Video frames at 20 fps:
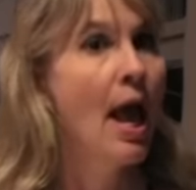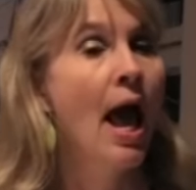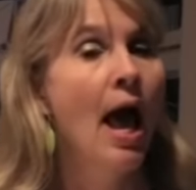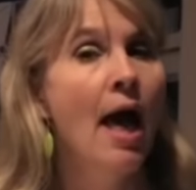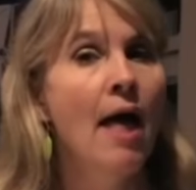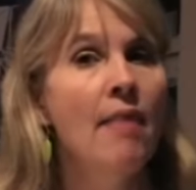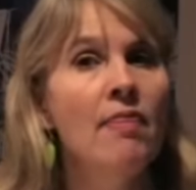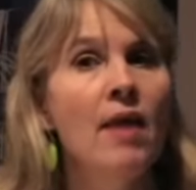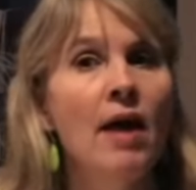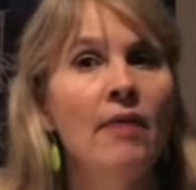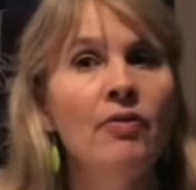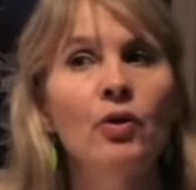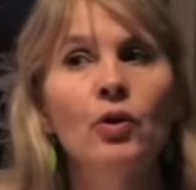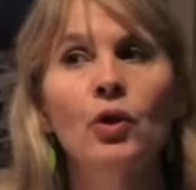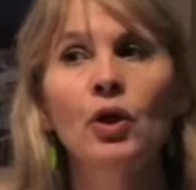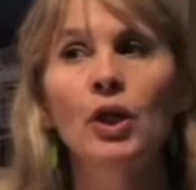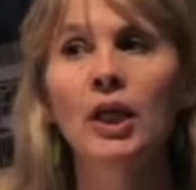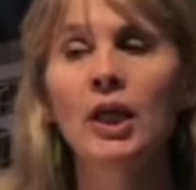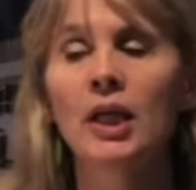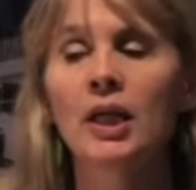and that they're
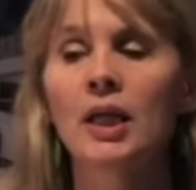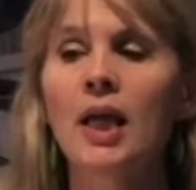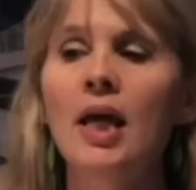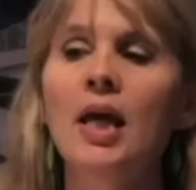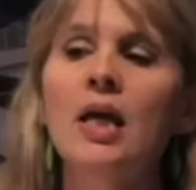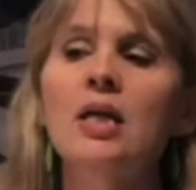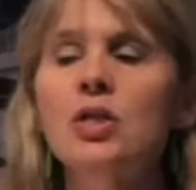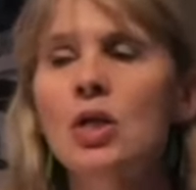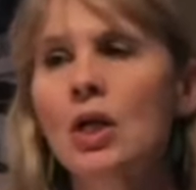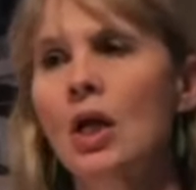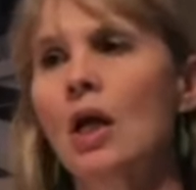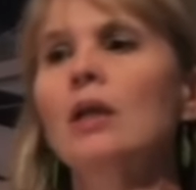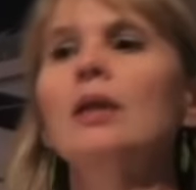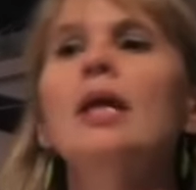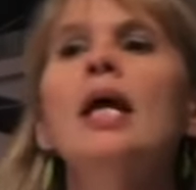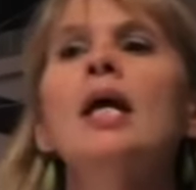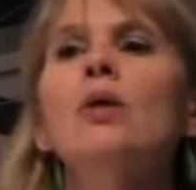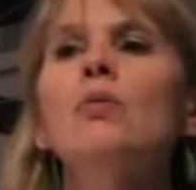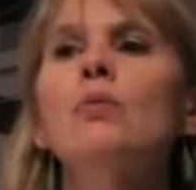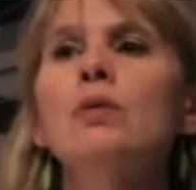going to engage
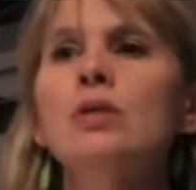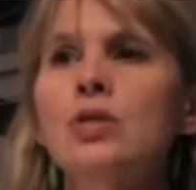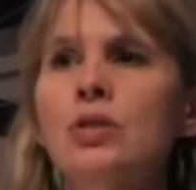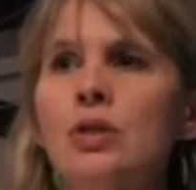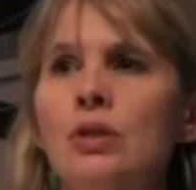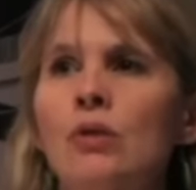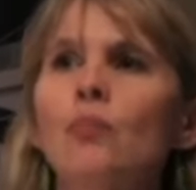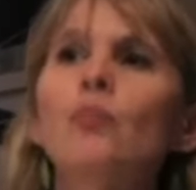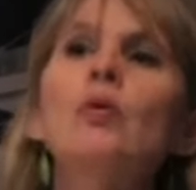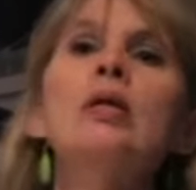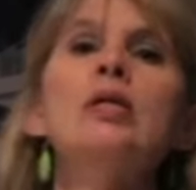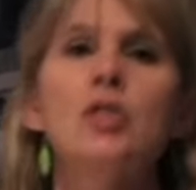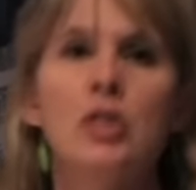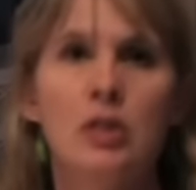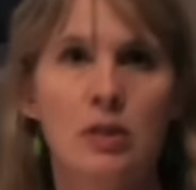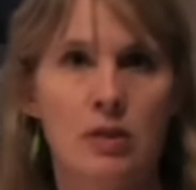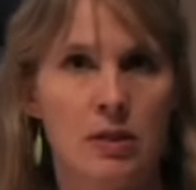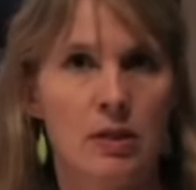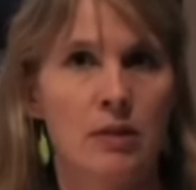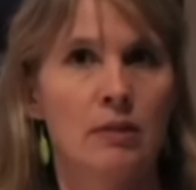language
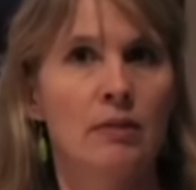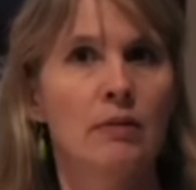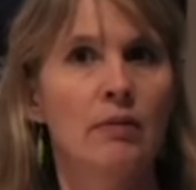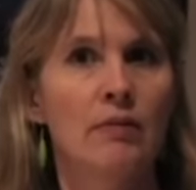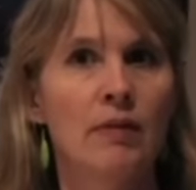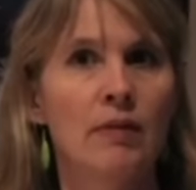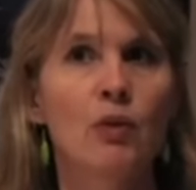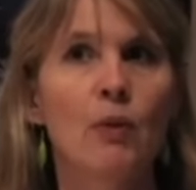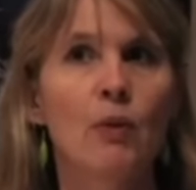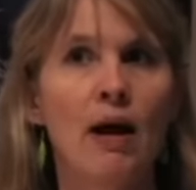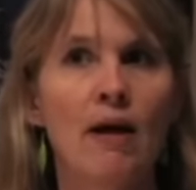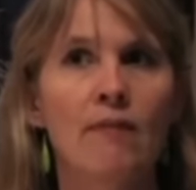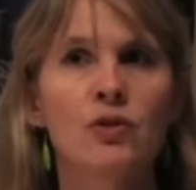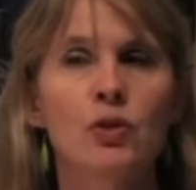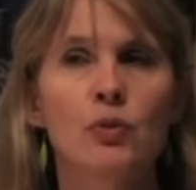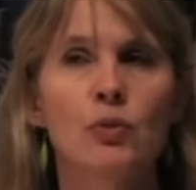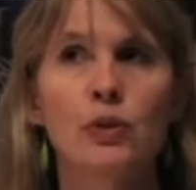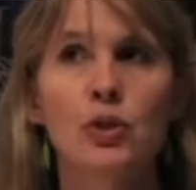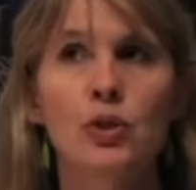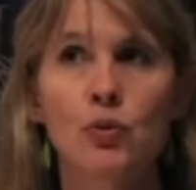regions, that you have
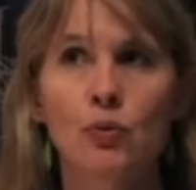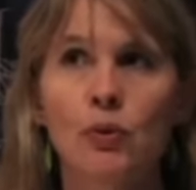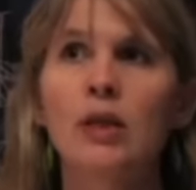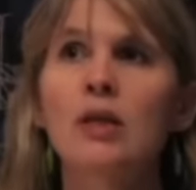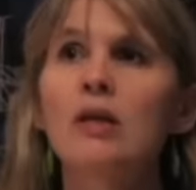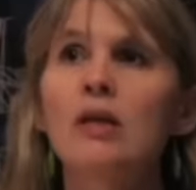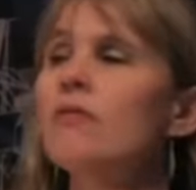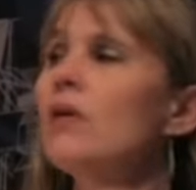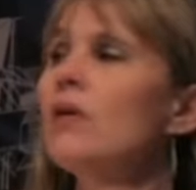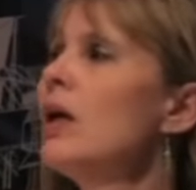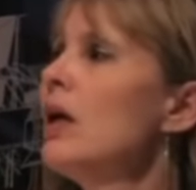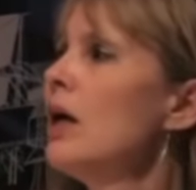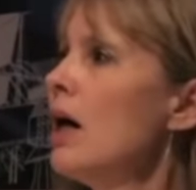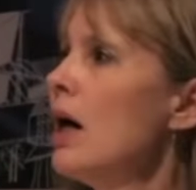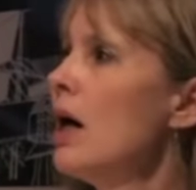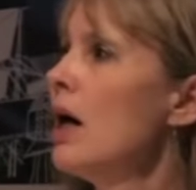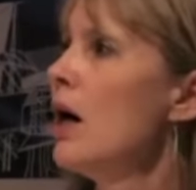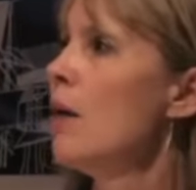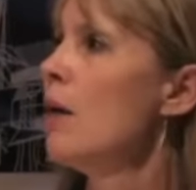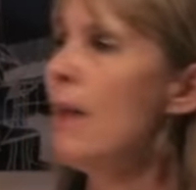to retrieve
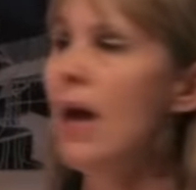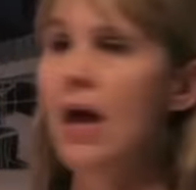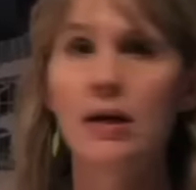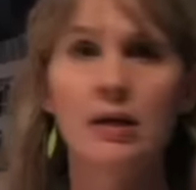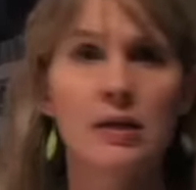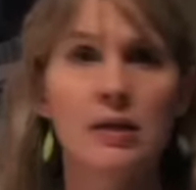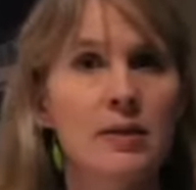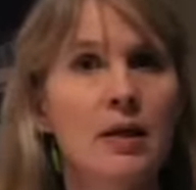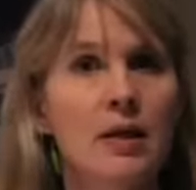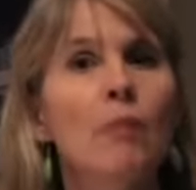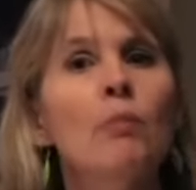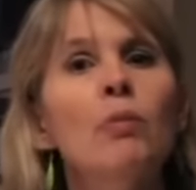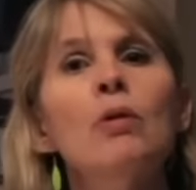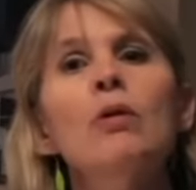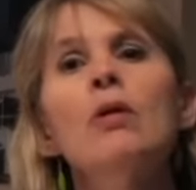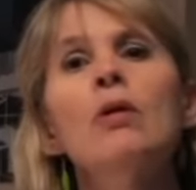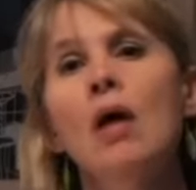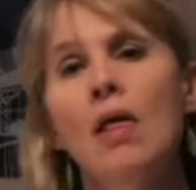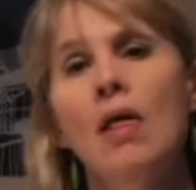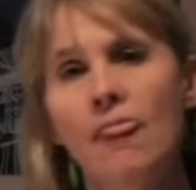and
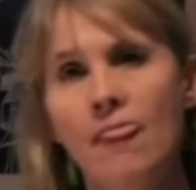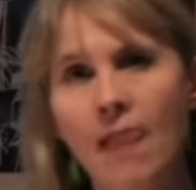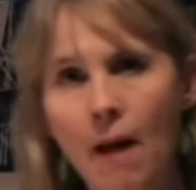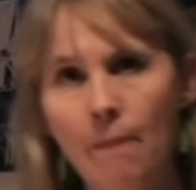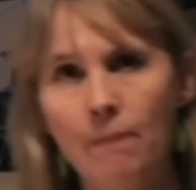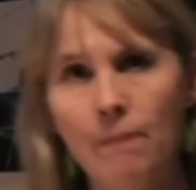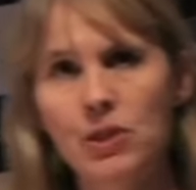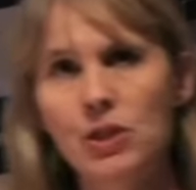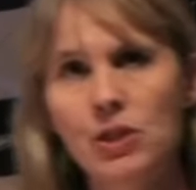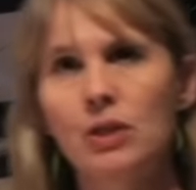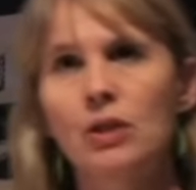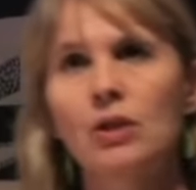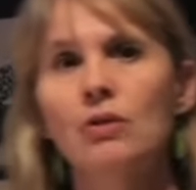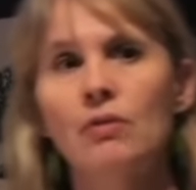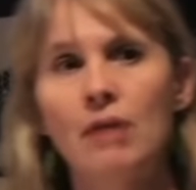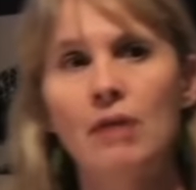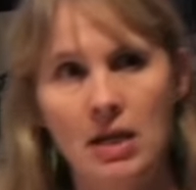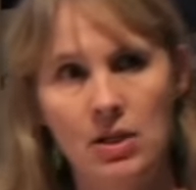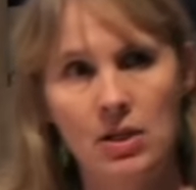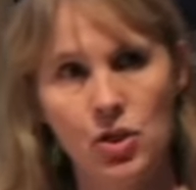assemble that
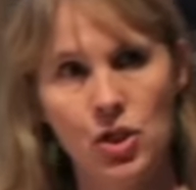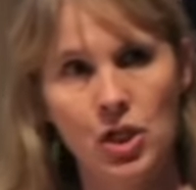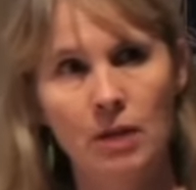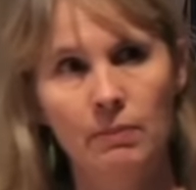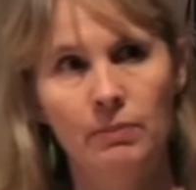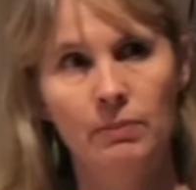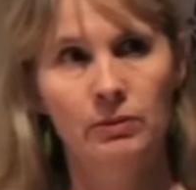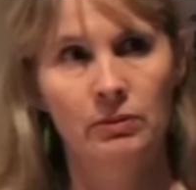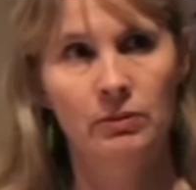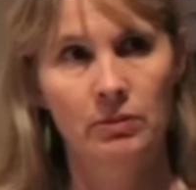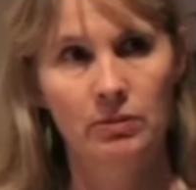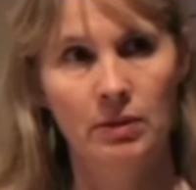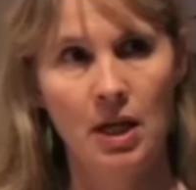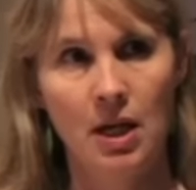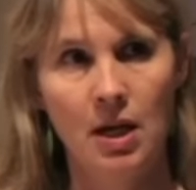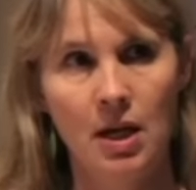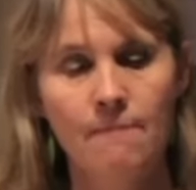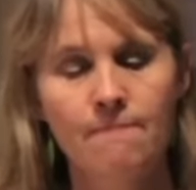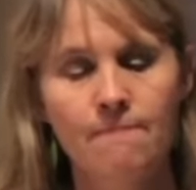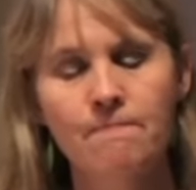particular hand shape,
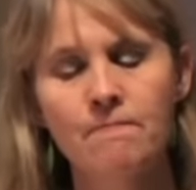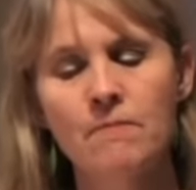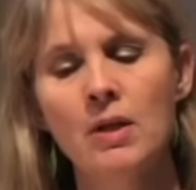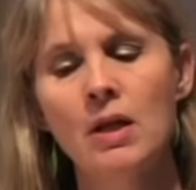okay?